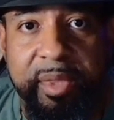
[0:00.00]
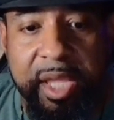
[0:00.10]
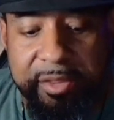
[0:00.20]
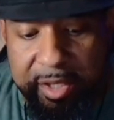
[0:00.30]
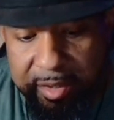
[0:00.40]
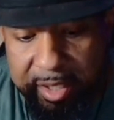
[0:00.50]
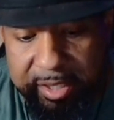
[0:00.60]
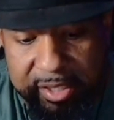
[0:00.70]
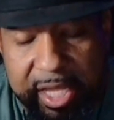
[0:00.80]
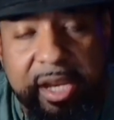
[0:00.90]
And then you're going to
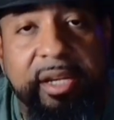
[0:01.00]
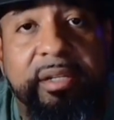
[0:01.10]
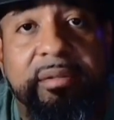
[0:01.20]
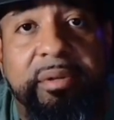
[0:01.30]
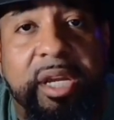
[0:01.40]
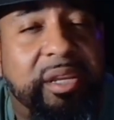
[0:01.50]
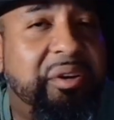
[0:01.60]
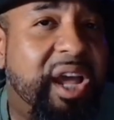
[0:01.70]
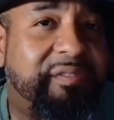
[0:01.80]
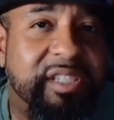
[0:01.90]
set it. You
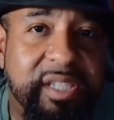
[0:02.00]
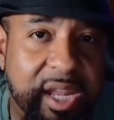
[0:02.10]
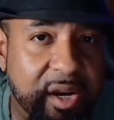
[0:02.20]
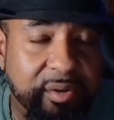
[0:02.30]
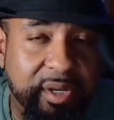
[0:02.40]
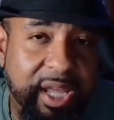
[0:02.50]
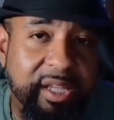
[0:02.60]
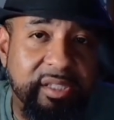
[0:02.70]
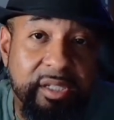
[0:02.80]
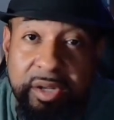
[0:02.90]
don't have to set it on your
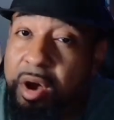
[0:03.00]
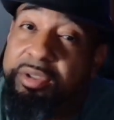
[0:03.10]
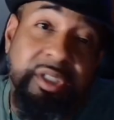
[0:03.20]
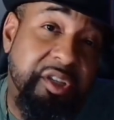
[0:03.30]
ancestor altar.